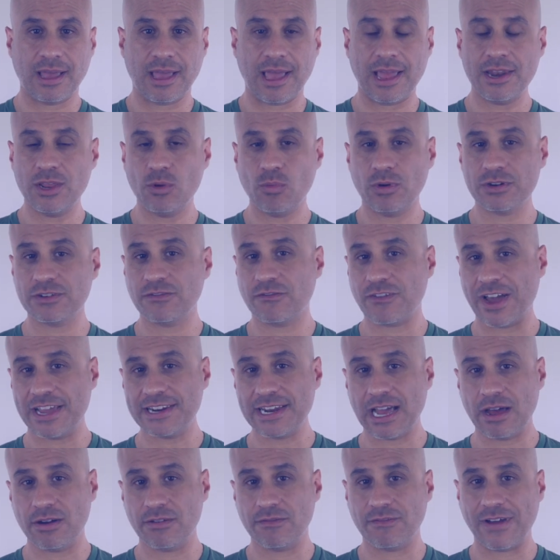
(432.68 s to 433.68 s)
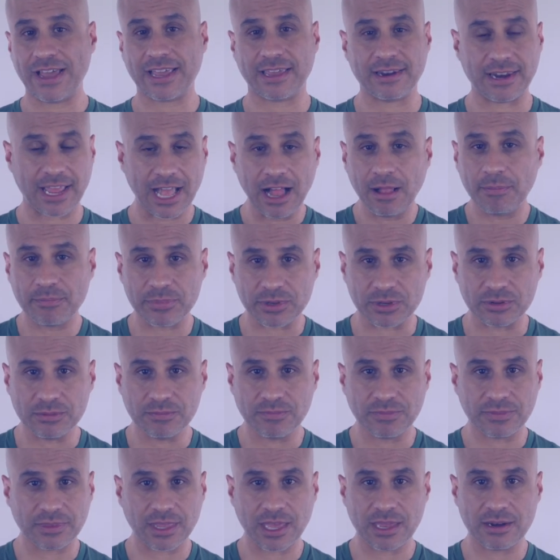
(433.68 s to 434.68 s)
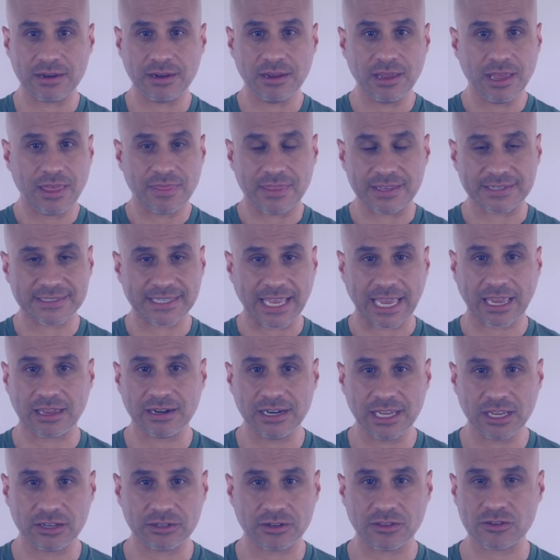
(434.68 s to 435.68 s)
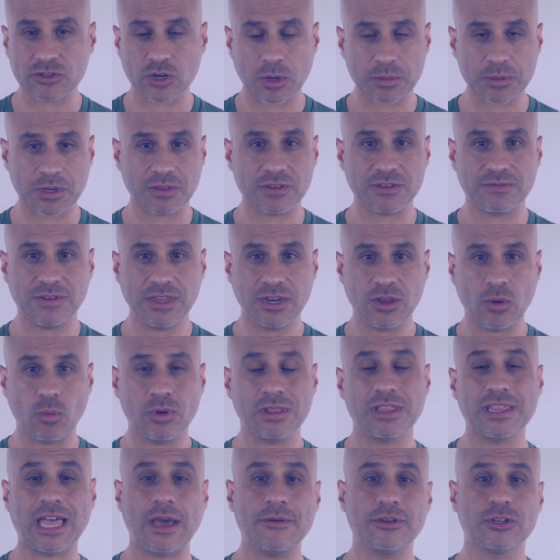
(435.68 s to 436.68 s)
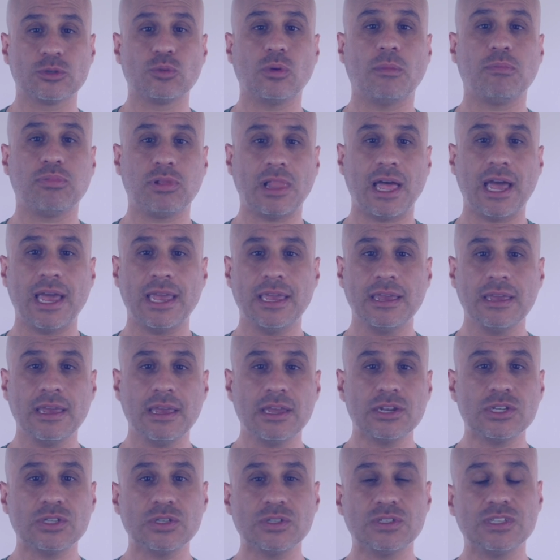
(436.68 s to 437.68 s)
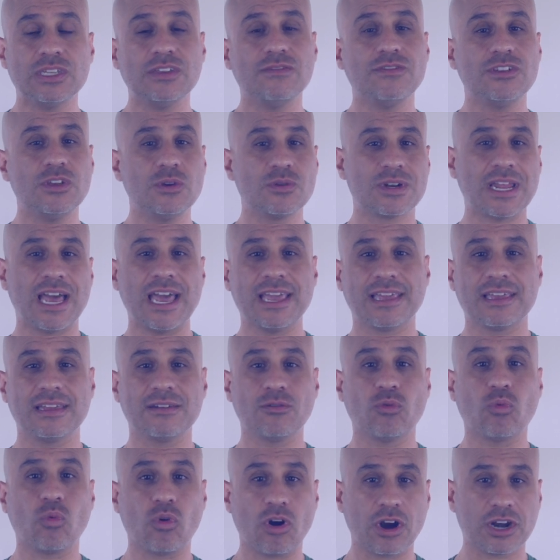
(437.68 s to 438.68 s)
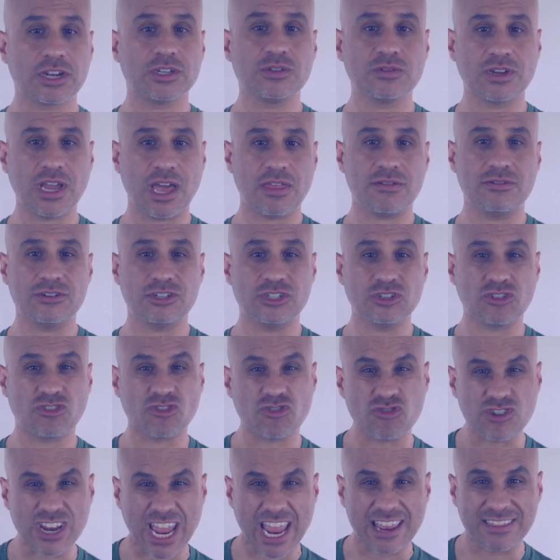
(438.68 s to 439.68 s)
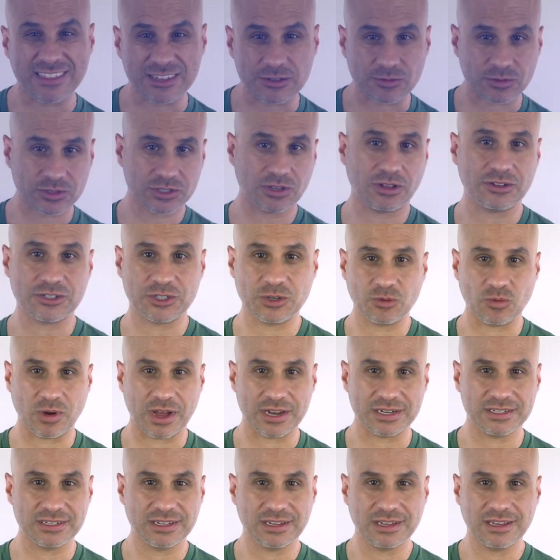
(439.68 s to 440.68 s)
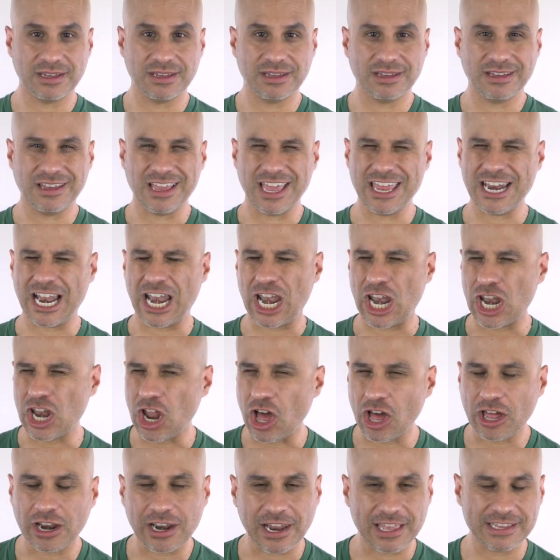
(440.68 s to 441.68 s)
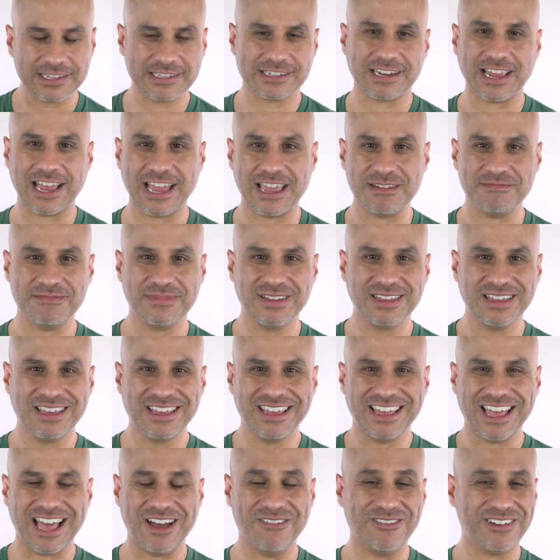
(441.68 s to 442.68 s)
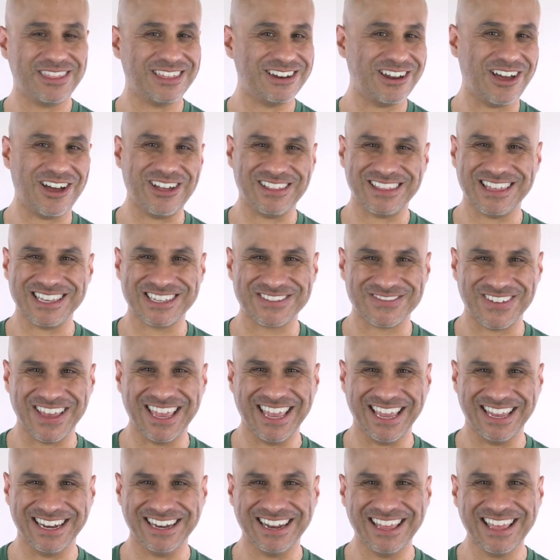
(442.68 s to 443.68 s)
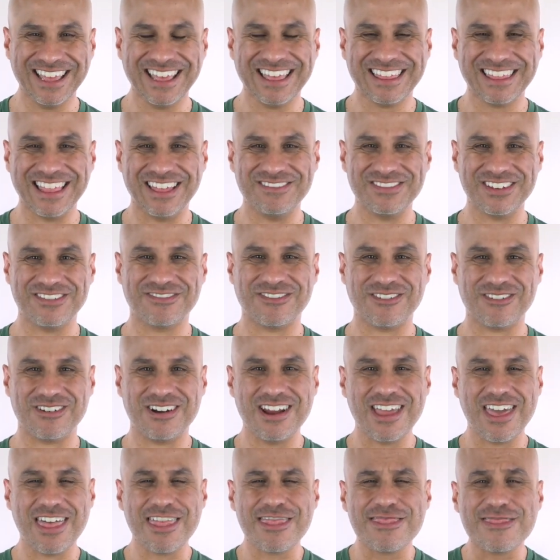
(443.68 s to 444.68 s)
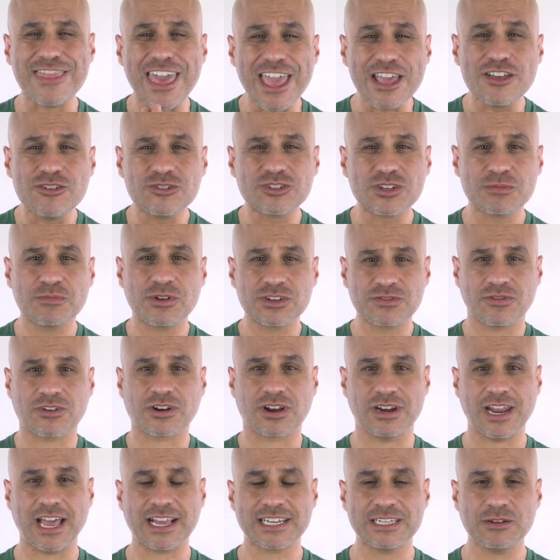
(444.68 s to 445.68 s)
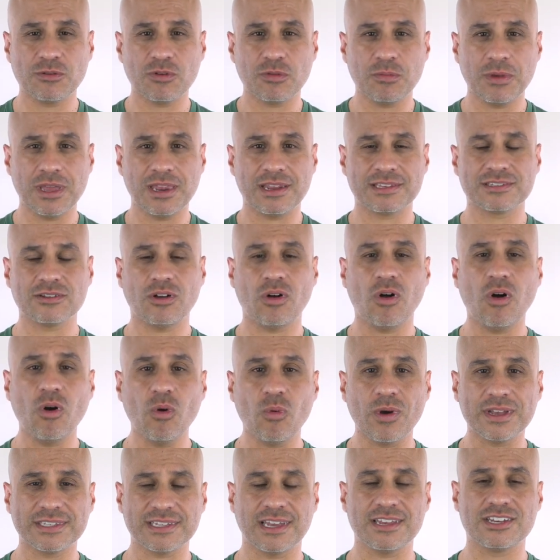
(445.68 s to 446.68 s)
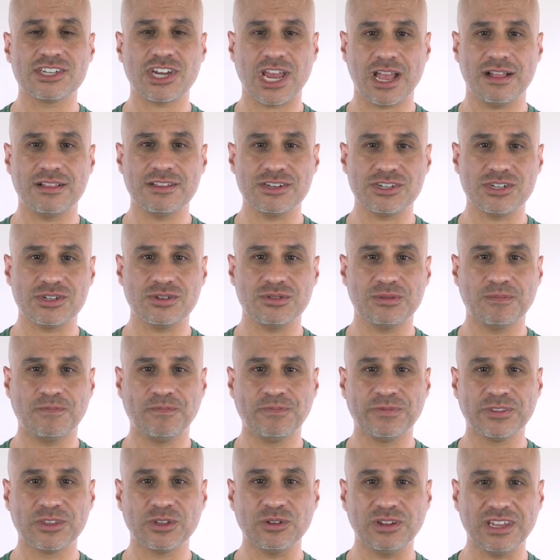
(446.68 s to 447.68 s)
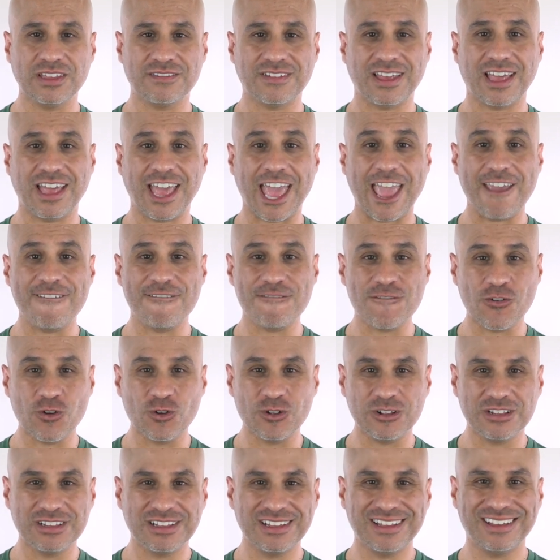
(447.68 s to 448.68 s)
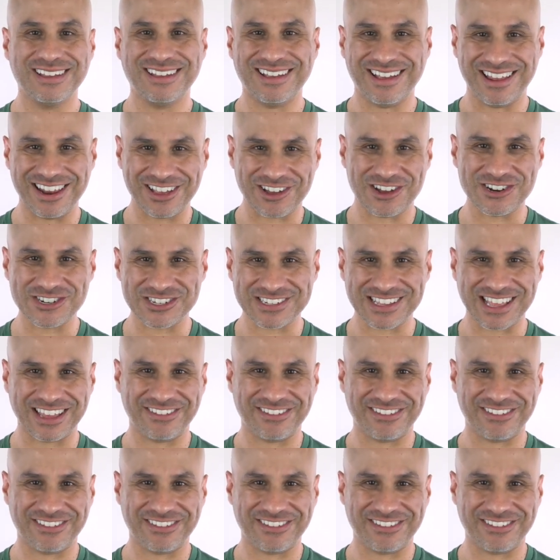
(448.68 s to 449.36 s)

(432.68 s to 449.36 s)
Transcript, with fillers: and you want to find out if I can help you, then the second link in the description of this video will allow you to apply to see if you and I can work together to create this result you want in a lot less time and with a lot less pain than before. Thank you so much for connecting with me, and as always, I challenge you to live a full and a conscious